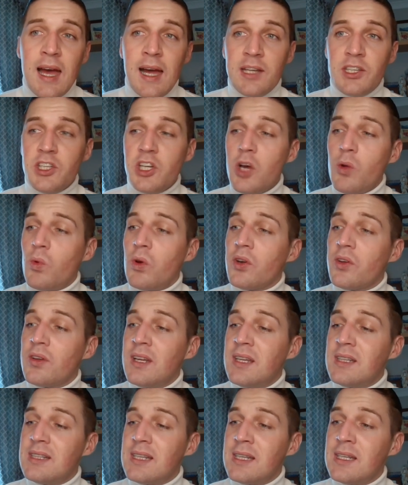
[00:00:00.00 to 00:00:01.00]
And you know what?
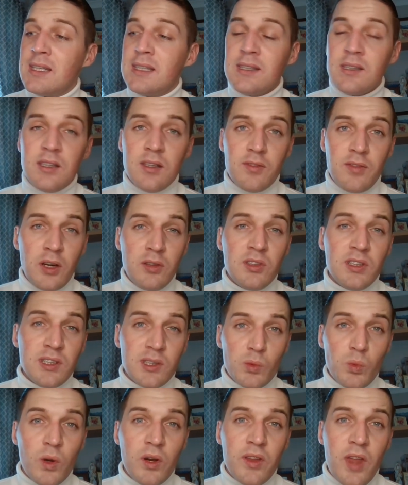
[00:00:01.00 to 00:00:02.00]
This is
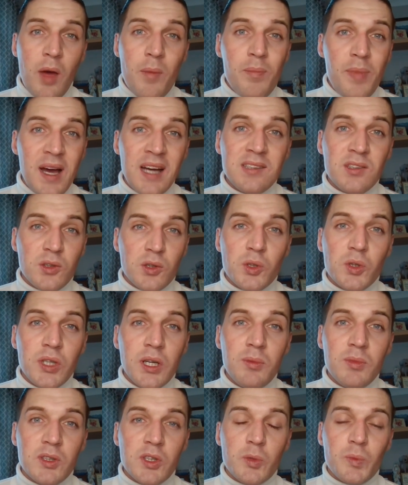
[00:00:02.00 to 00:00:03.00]
voted as one of their best
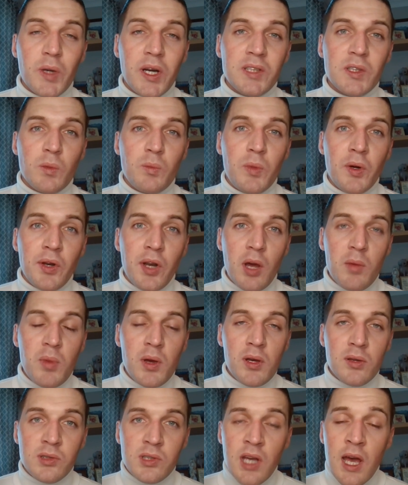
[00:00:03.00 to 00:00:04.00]
treatment sprays on Bondi
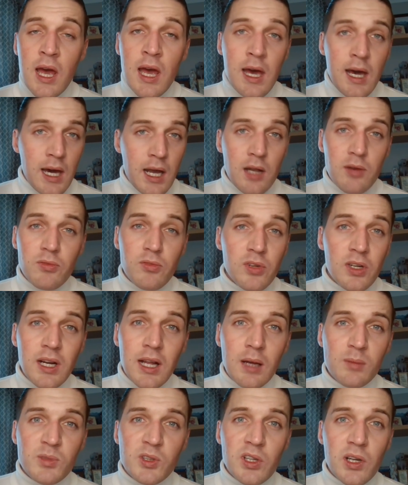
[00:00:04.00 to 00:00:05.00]
Boost, and I
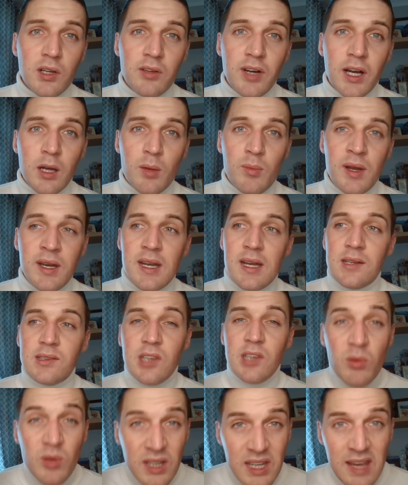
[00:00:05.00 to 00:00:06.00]
really absolutely recommend it.
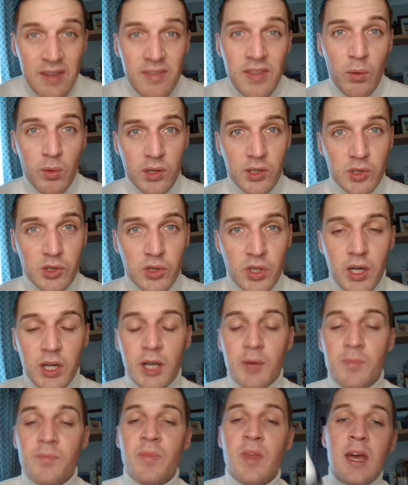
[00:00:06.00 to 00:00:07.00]
So give that one a
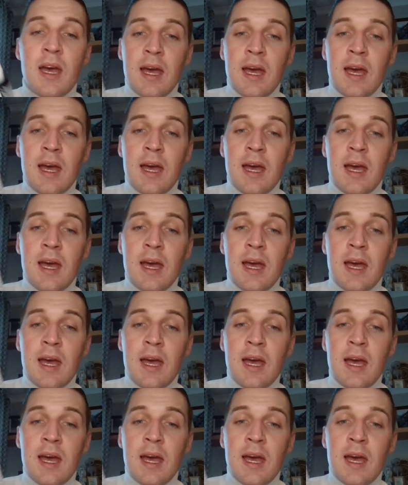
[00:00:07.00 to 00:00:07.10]
try.